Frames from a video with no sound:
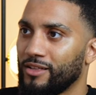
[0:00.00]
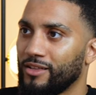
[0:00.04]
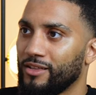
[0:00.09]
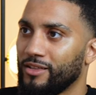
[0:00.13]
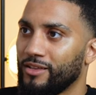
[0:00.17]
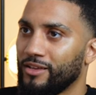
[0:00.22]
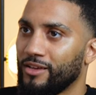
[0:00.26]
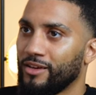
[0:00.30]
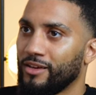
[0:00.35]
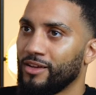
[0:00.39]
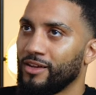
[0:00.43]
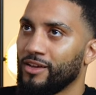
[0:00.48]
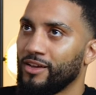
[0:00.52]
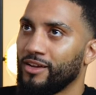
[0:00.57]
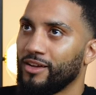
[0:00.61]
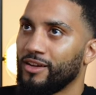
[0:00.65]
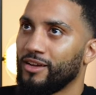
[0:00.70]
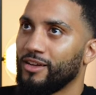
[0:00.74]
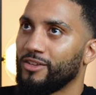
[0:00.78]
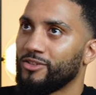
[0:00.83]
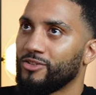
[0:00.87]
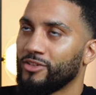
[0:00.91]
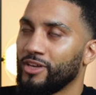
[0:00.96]
yeah. Yeah.
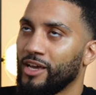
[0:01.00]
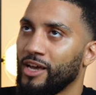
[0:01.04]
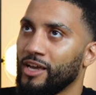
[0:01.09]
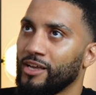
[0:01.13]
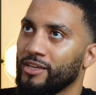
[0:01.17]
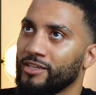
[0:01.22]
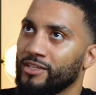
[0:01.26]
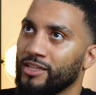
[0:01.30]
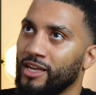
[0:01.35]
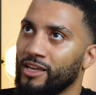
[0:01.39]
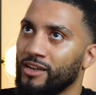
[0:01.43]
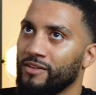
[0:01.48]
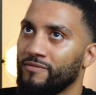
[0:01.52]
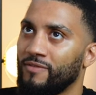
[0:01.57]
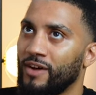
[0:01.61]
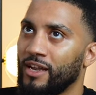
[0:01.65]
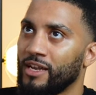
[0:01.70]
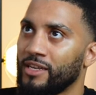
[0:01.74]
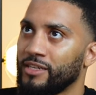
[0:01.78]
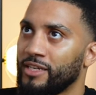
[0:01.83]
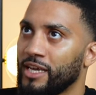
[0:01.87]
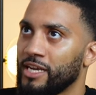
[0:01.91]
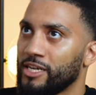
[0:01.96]
So, yeah, it's like the
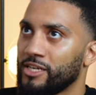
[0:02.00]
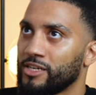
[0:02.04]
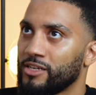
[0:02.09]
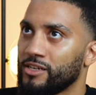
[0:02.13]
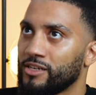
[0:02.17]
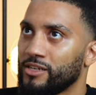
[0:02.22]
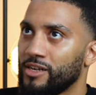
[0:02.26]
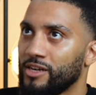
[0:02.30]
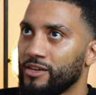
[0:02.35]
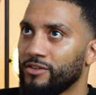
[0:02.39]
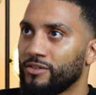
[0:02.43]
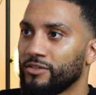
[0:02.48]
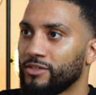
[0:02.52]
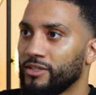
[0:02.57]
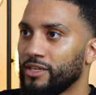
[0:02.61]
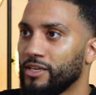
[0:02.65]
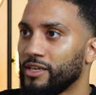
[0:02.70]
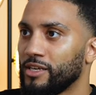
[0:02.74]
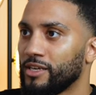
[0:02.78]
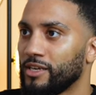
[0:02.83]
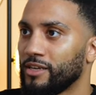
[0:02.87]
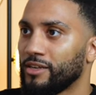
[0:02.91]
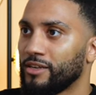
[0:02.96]
validation that you're
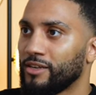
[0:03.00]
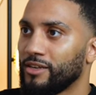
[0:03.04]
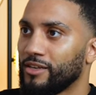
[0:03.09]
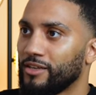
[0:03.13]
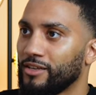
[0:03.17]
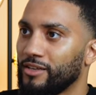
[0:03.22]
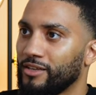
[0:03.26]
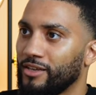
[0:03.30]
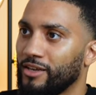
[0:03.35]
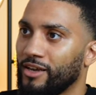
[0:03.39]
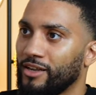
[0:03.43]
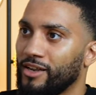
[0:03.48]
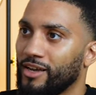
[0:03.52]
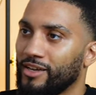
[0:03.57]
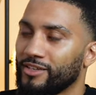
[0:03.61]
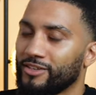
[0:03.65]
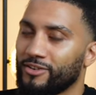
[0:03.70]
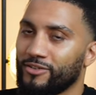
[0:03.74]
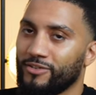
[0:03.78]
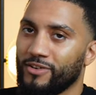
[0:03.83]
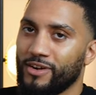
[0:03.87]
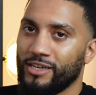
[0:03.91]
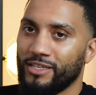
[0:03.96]
seeking. Yeah. Yeah, that's
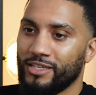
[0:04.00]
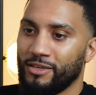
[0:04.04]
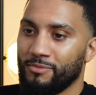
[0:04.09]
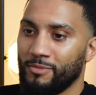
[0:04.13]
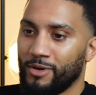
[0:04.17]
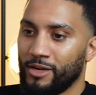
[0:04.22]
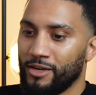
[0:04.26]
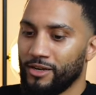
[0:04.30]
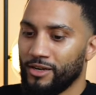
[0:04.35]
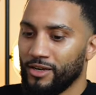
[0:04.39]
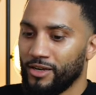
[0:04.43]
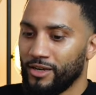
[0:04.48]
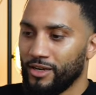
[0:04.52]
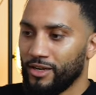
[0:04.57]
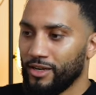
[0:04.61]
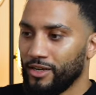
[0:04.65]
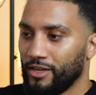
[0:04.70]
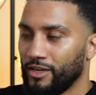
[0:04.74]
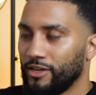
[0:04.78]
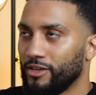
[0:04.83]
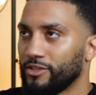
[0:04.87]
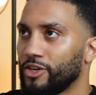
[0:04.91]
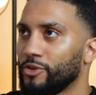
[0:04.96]
crazy, man.
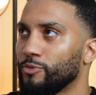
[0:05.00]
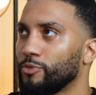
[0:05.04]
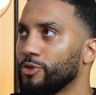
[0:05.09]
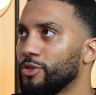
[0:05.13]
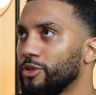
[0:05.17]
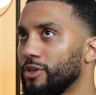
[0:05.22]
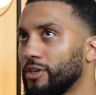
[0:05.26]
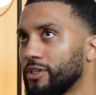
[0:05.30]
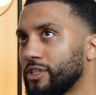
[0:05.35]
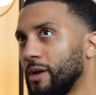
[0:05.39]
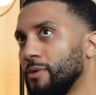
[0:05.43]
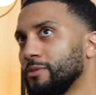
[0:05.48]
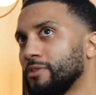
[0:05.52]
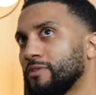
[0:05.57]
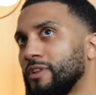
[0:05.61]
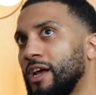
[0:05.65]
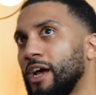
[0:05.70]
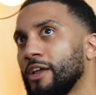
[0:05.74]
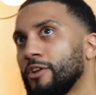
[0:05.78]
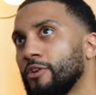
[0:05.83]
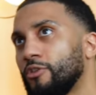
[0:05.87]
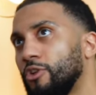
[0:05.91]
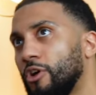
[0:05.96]
So in terms of
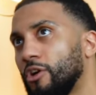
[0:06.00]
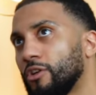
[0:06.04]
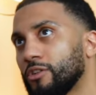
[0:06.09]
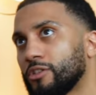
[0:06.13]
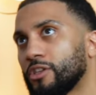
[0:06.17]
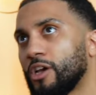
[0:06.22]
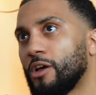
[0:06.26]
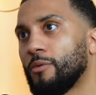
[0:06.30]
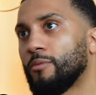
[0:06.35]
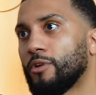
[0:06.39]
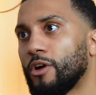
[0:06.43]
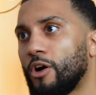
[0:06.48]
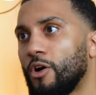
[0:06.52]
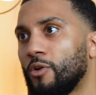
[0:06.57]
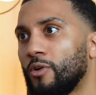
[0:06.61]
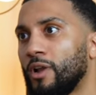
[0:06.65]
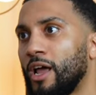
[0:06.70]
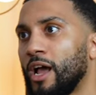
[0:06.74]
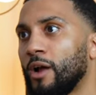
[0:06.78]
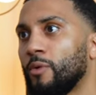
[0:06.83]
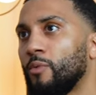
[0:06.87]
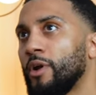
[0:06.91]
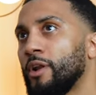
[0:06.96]
like your long-term goal,
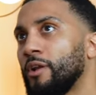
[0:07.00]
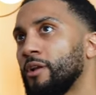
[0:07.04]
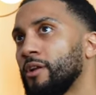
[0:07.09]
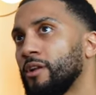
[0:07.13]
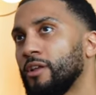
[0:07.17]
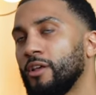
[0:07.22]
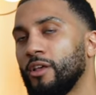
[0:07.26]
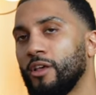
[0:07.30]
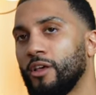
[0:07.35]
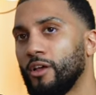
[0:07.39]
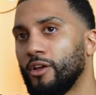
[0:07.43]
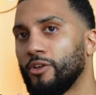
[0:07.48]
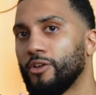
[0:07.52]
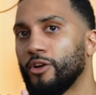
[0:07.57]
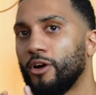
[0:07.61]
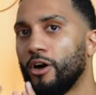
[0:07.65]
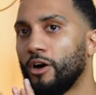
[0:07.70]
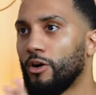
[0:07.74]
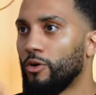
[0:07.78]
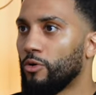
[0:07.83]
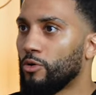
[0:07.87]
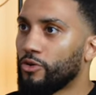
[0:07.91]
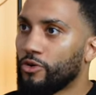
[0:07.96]
like when you're
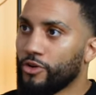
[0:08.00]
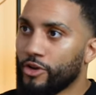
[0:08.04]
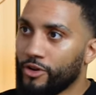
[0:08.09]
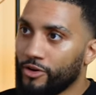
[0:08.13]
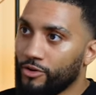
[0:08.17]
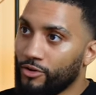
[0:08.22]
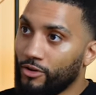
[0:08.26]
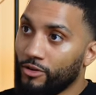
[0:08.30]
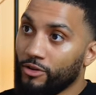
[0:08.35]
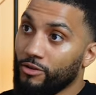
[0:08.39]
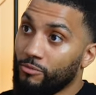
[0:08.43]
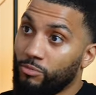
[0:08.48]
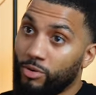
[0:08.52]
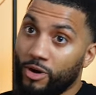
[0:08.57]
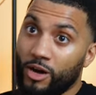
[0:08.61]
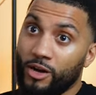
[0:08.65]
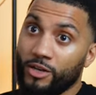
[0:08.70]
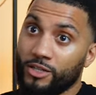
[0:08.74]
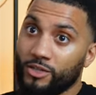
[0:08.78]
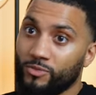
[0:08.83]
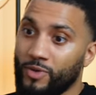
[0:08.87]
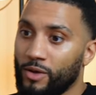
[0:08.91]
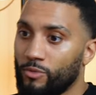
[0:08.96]
old or you're not, you
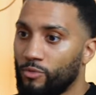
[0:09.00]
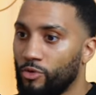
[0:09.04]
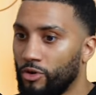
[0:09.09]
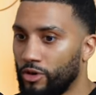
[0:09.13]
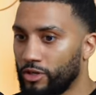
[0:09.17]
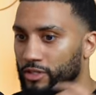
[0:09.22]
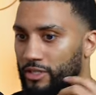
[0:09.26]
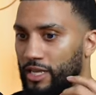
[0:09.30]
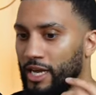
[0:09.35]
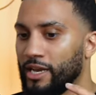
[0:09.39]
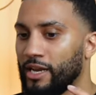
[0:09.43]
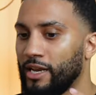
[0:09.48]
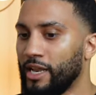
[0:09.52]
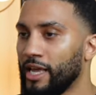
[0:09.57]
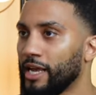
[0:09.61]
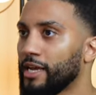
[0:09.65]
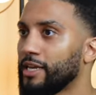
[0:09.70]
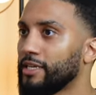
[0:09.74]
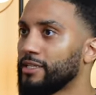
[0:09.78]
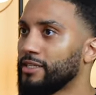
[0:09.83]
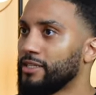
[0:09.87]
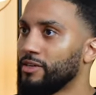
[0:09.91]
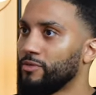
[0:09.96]
pass away, what is like the
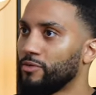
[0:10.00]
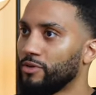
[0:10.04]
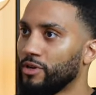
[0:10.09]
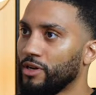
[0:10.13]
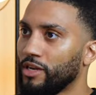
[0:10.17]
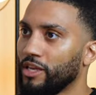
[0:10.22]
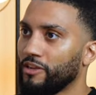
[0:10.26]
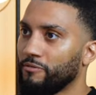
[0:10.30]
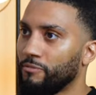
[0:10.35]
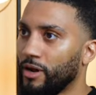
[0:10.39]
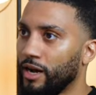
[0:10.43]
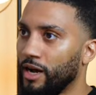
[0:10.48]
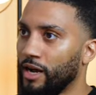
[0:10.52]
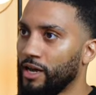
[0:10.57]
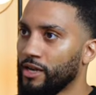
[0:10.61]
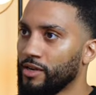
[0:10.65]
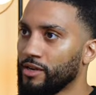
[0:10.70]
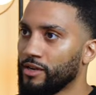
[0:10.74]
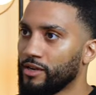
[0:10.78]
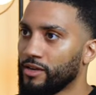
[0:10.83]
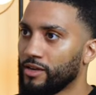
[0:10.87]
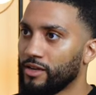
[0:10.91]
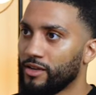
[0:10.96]
legacy you want to leave
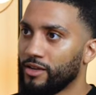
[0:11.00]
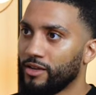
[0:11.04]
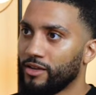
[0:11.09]
behind?